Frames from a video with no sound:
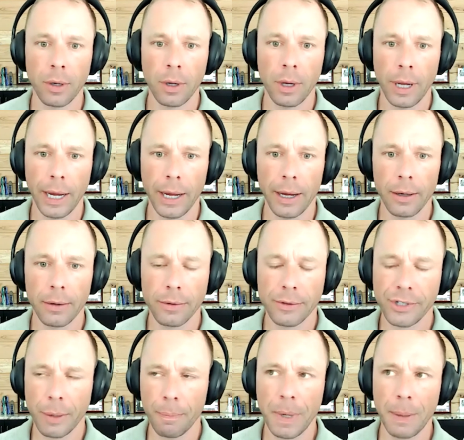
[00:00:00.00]
And
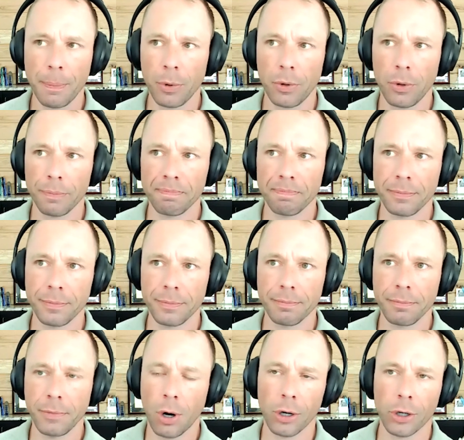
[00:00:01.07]
some people
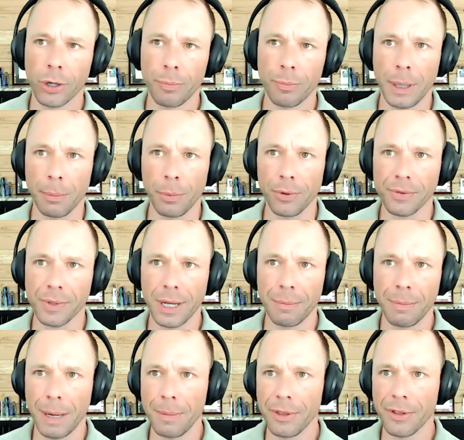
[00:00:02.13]
aren't good people, and
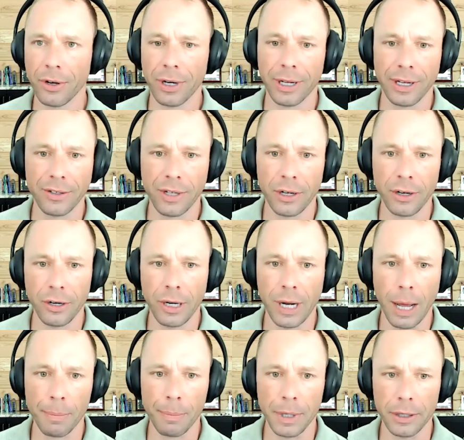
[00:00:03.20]
maybe they're going to continue to
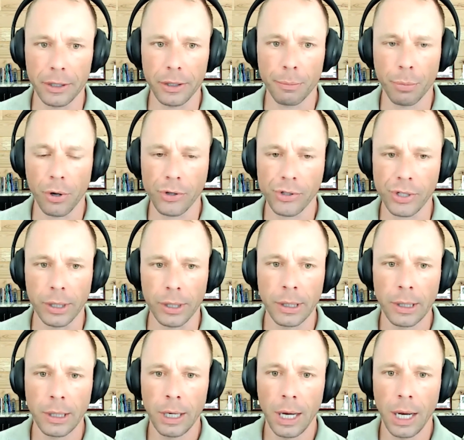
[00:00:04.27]
not be a good person.
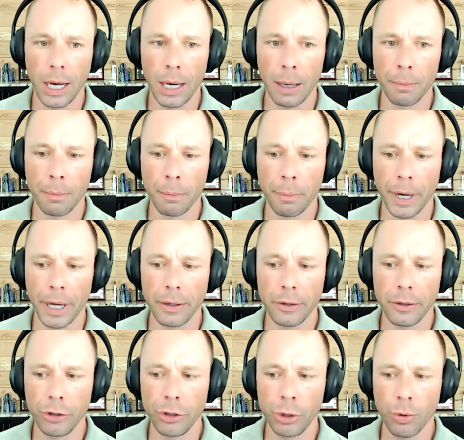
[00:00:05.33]
But
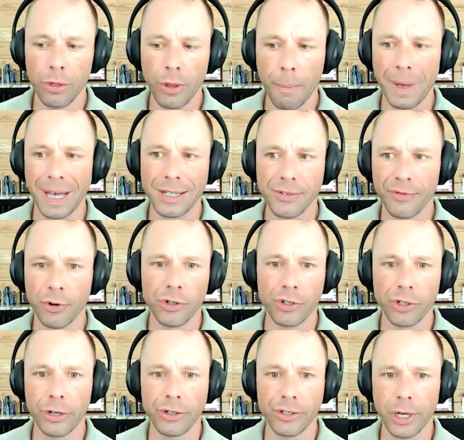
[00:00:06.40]
you are the best
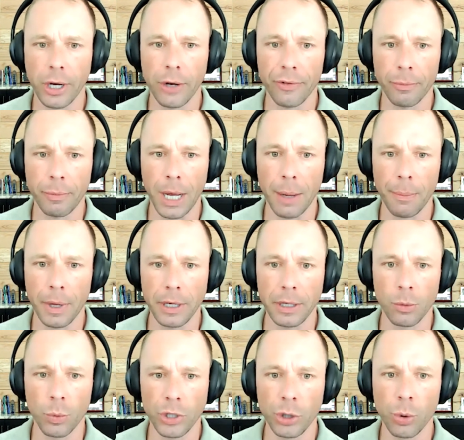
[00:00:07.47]
version of yourself, in my
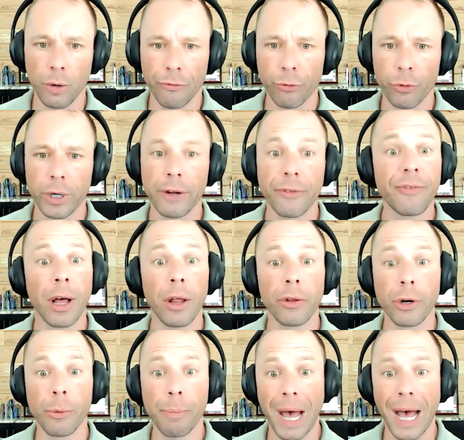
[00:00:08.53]
opinion, when you are free to follow
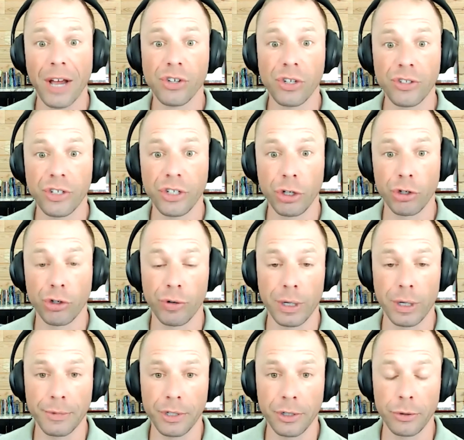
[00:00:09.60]
your passions and your
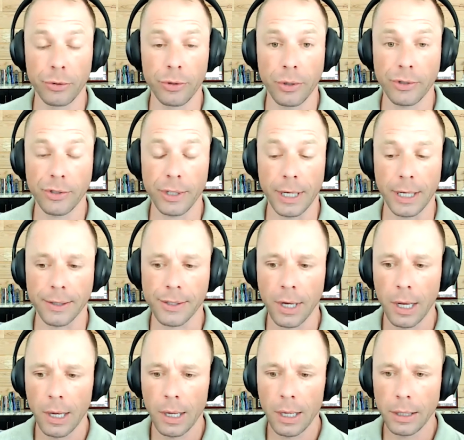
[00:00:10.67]
dreams and do those things.
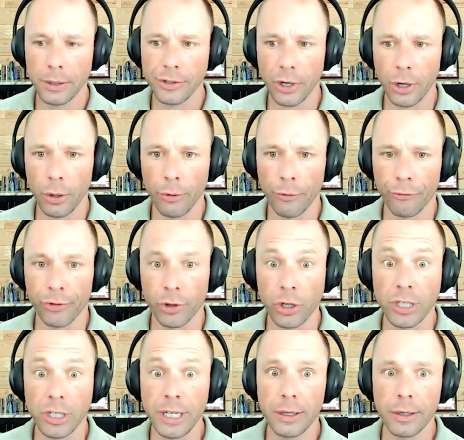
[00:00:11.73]
So for
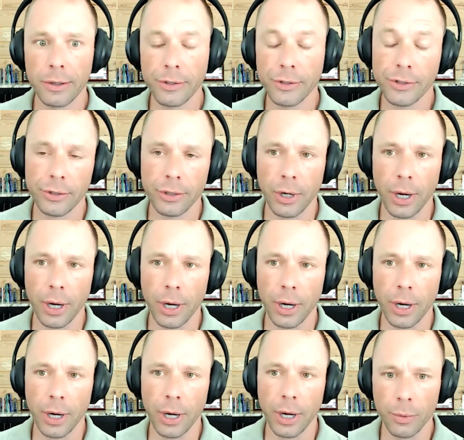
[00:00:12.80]
years, I
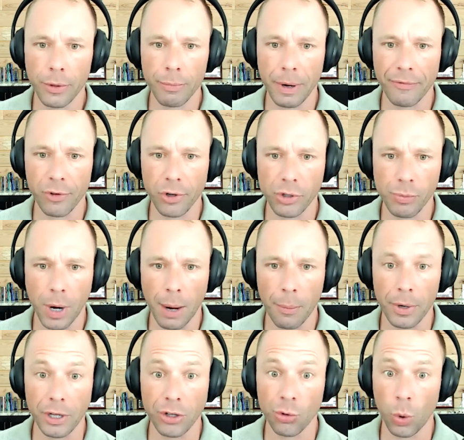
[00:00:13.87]
started with my first
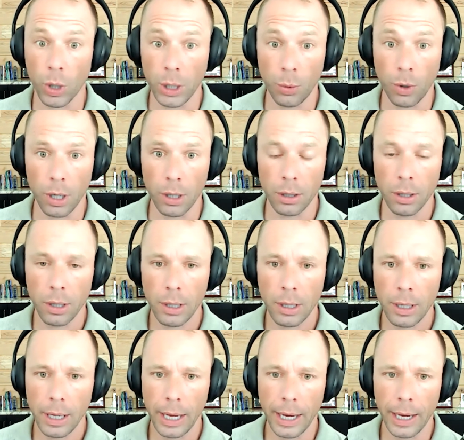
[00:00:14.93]
property at 21.
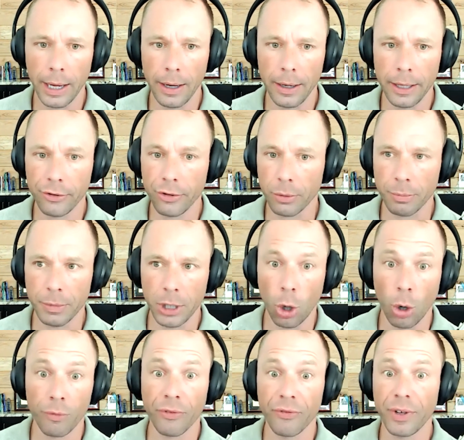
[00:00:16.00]
And it took me
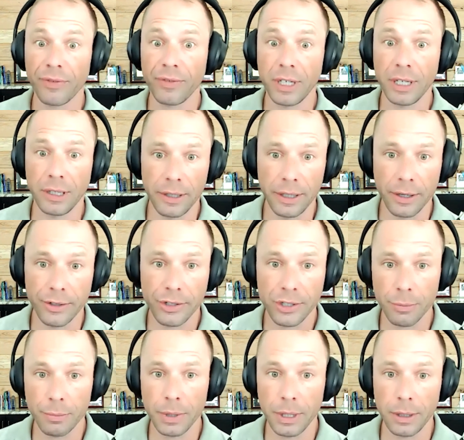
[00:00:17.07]
over 15 years
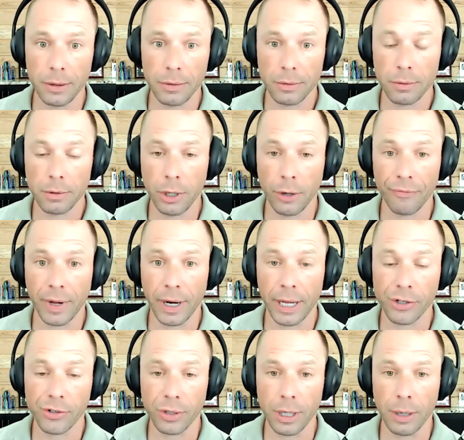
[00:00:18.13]
to be,
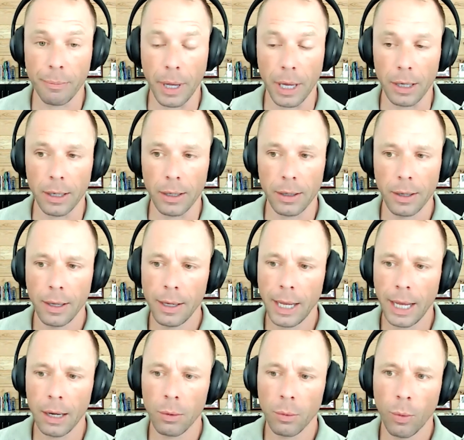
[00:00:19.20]
financially independent.
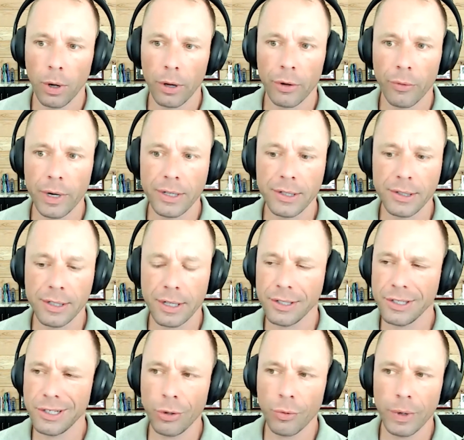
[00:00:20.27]
And one of the reasons
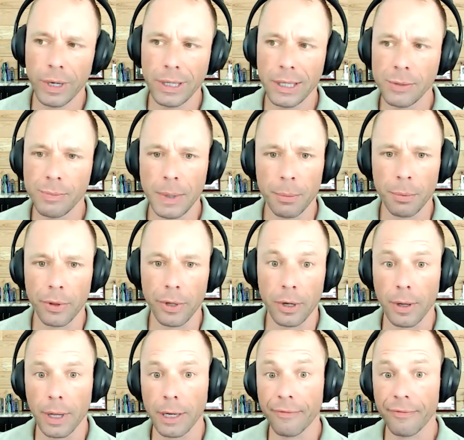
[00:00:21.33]
is, you read these people that
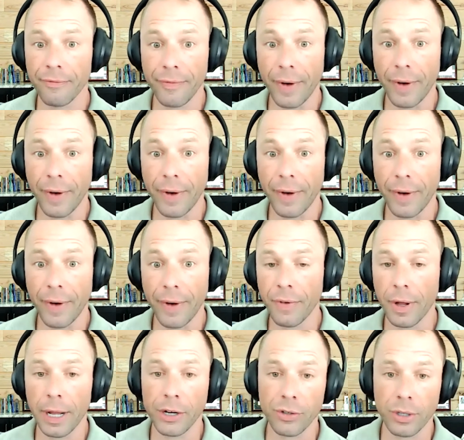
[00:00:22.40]
are like they're
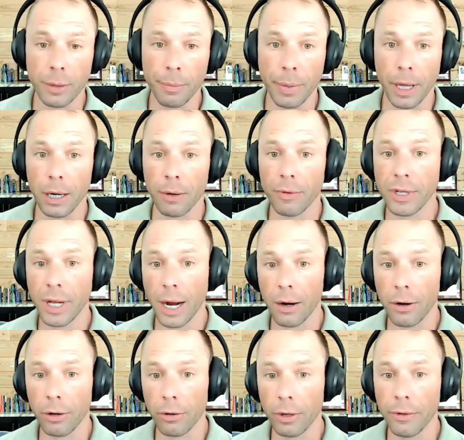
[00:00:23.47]
financially independent,
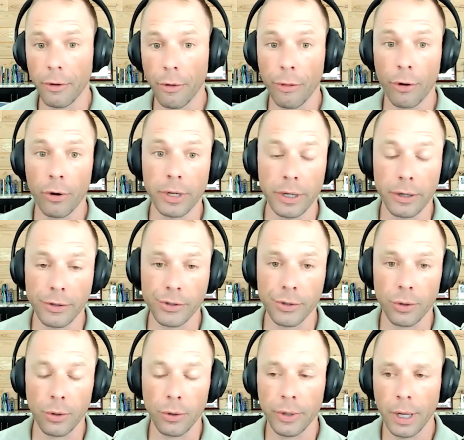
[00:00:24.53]
retired early, they're 30 years
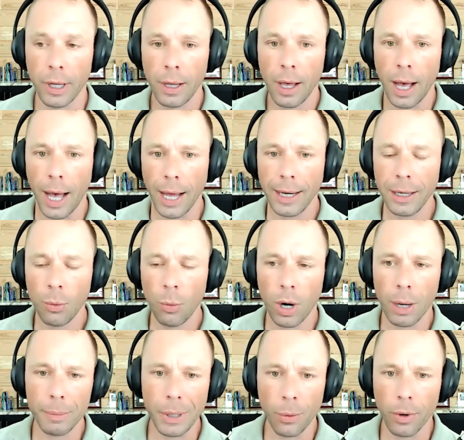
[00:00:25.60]
old. I didn't
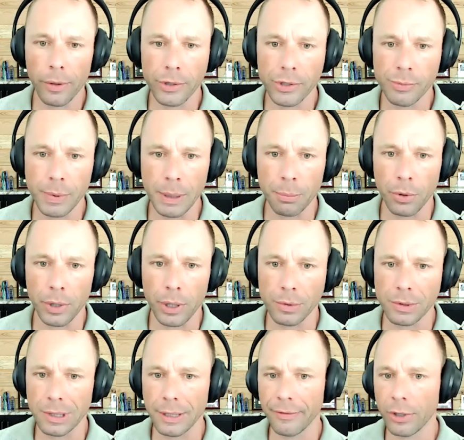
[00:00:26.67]
want to be one of those people that
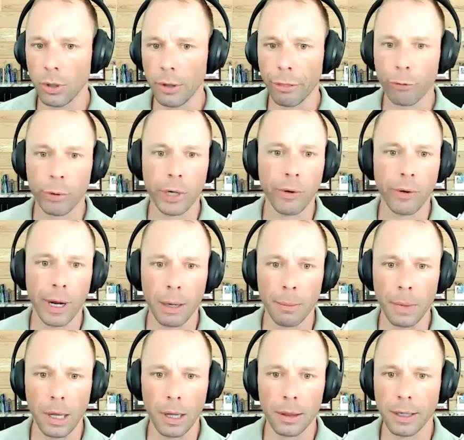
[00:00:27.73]
was living on $3,000 a
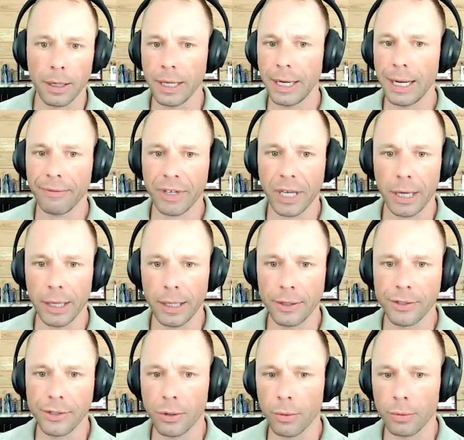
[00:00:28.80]
month and didn't have
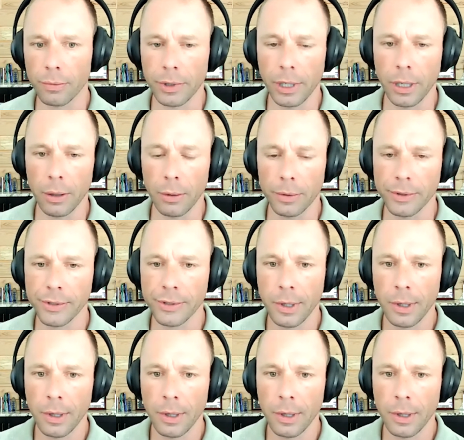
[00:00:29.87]
kids, or, was,